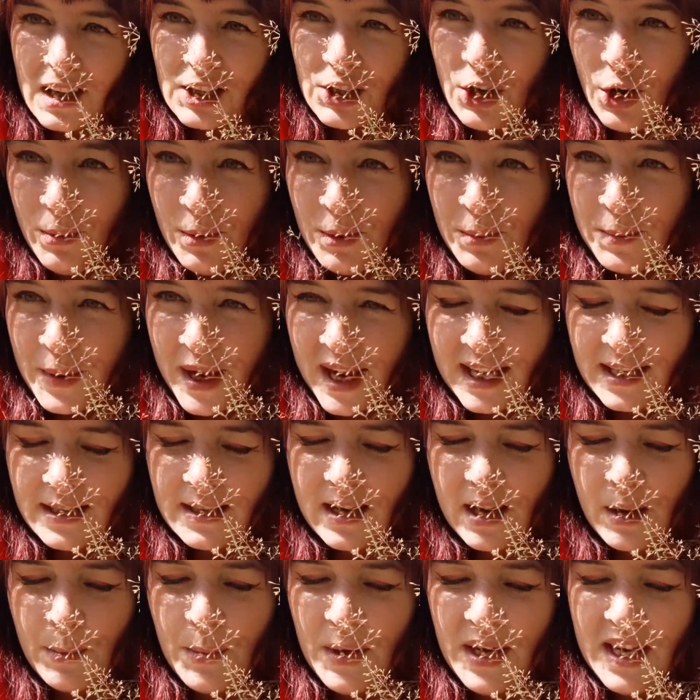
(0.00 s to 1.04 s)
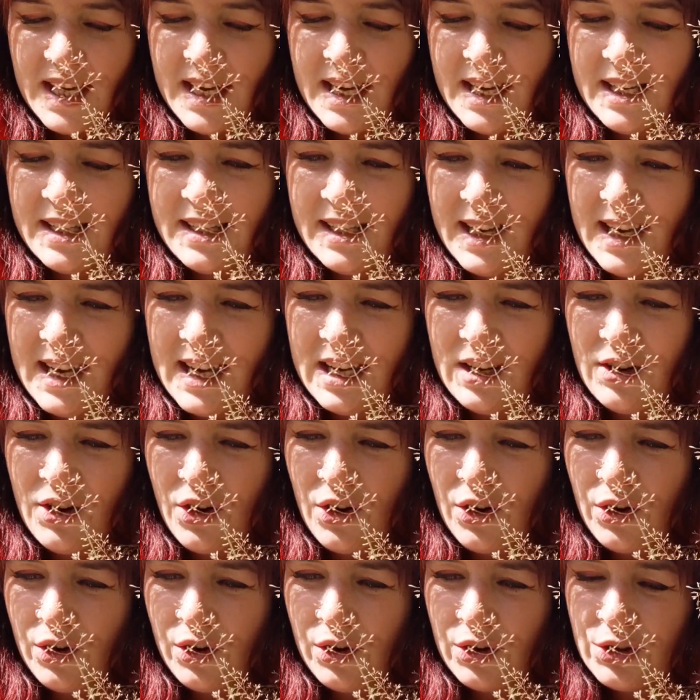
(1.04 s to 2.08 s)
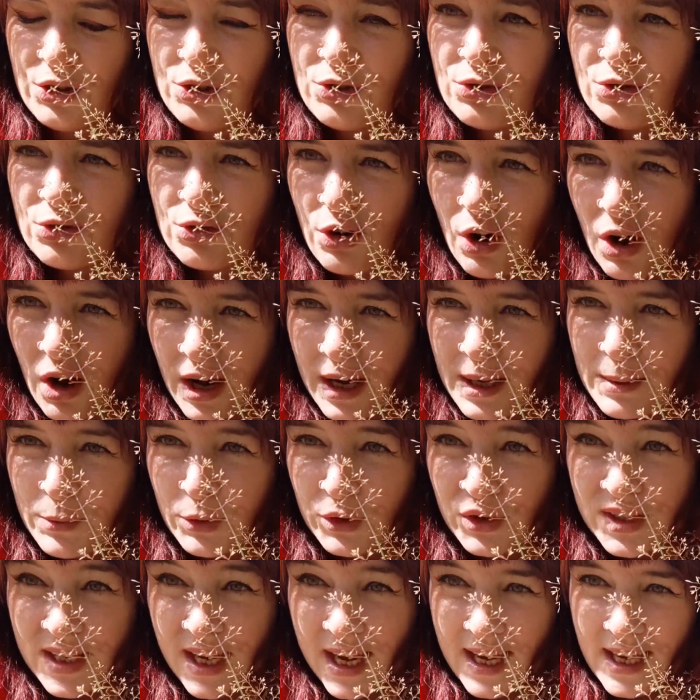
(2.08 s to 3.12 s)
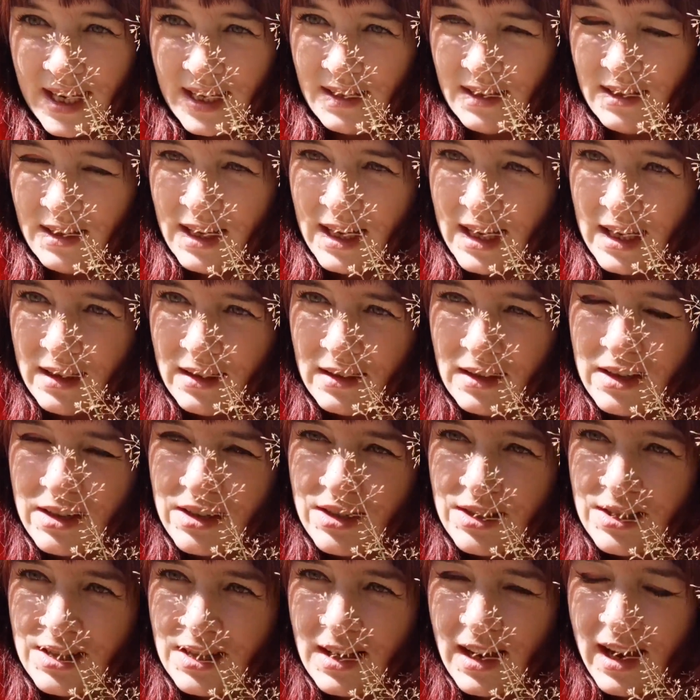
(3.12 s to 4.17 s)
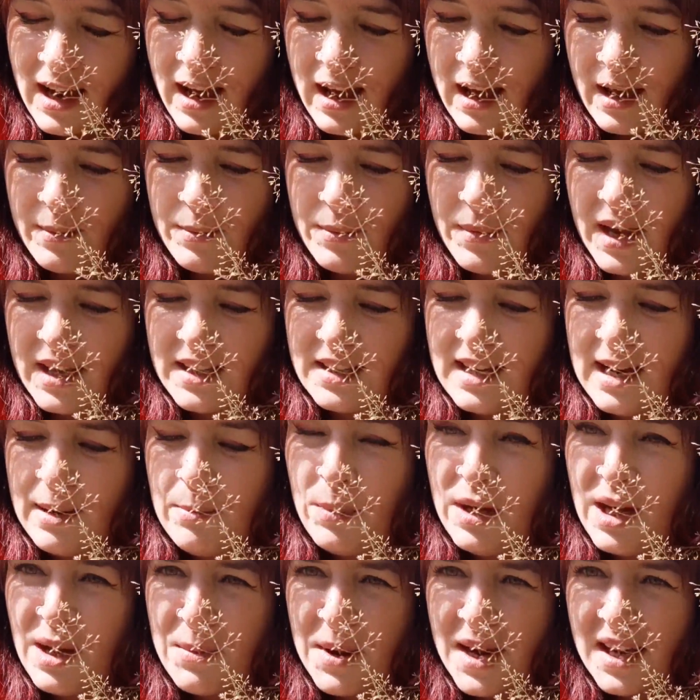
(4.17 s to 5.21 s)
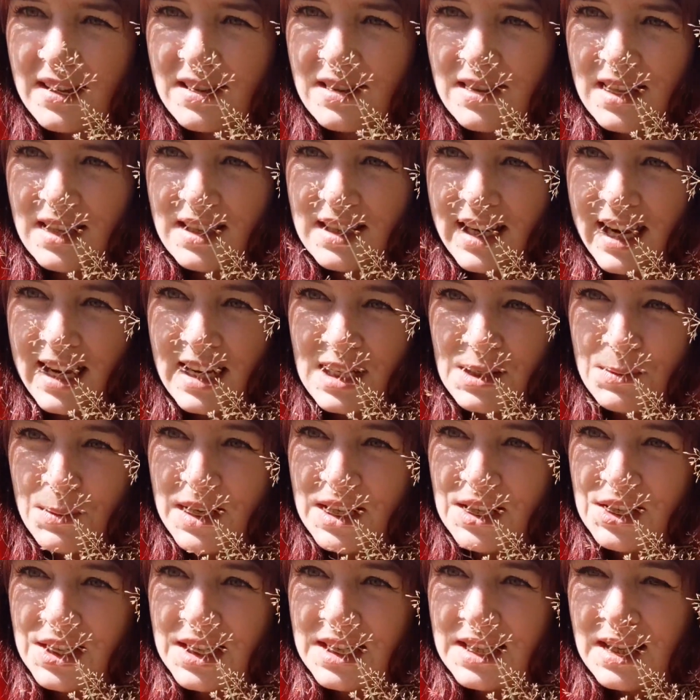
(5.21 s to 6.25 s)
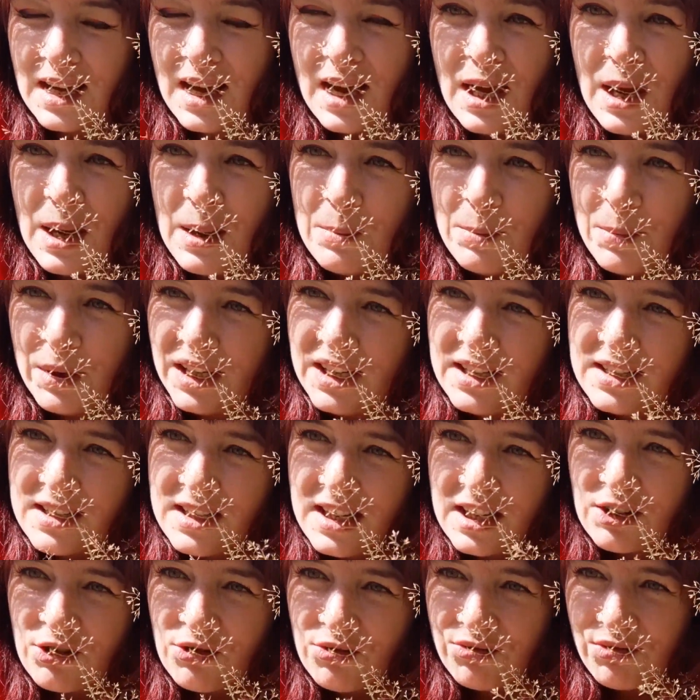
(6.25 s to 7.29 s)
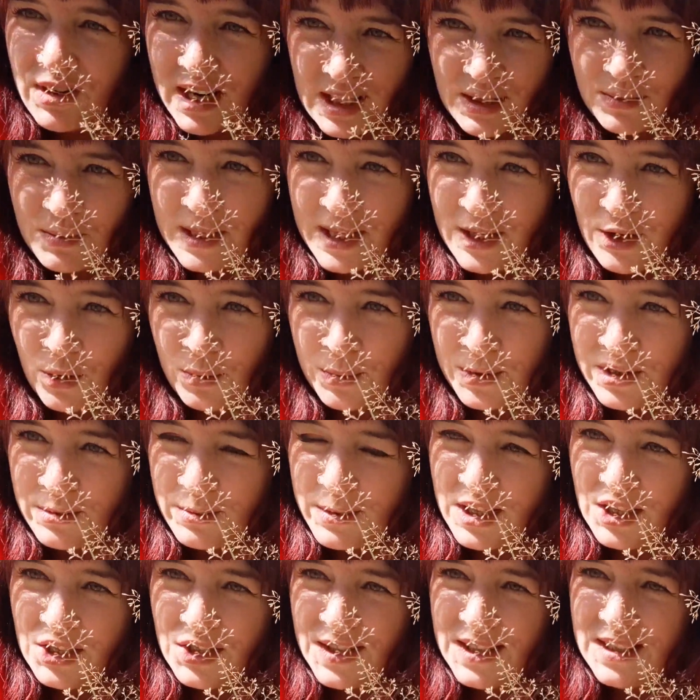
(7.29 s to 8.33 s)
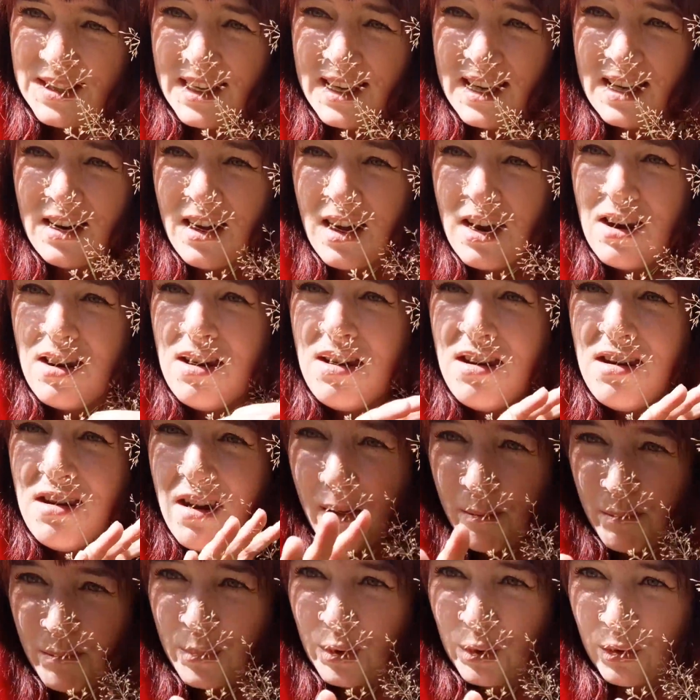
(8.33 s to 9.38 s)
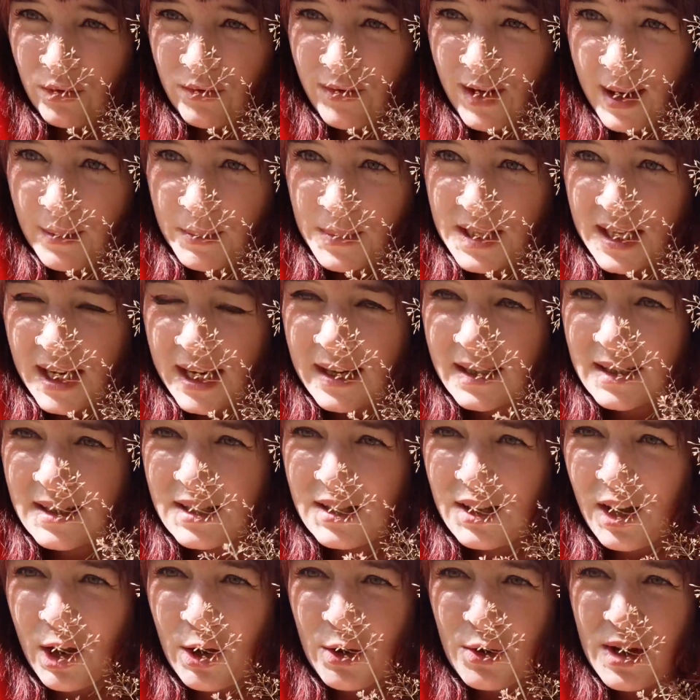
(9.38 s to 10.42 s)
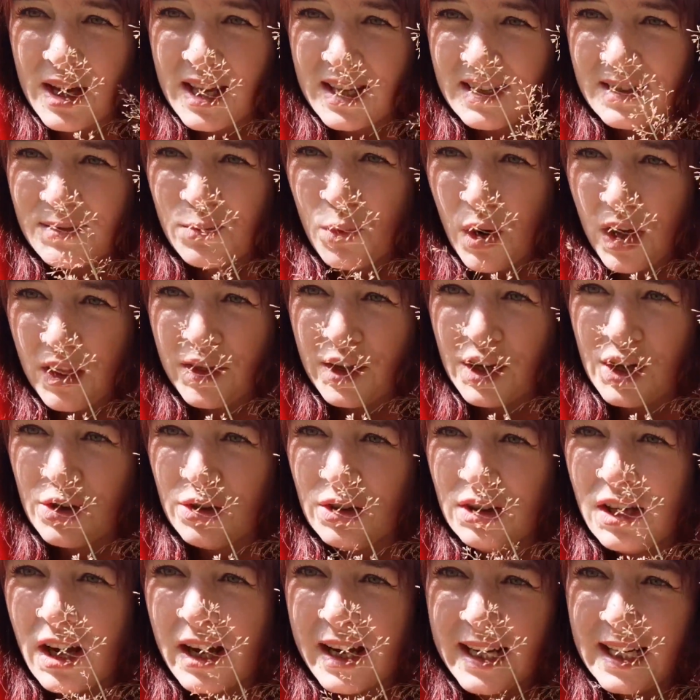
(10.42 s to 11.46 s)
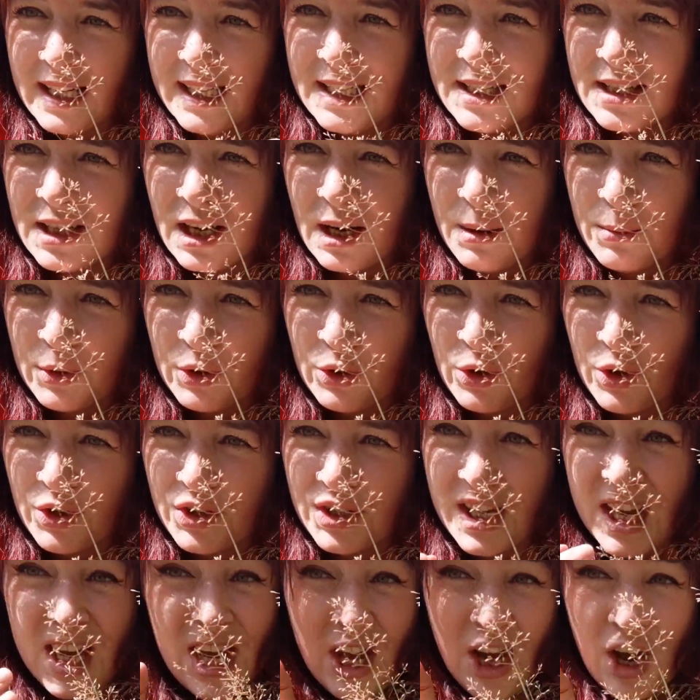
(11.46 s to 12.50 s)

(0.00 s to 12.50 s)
Common bent appears in our dry montane heathland as an NPMS indicator species, but it's an incredibly common species in a number of habitats, so it's one that you're likely to come across.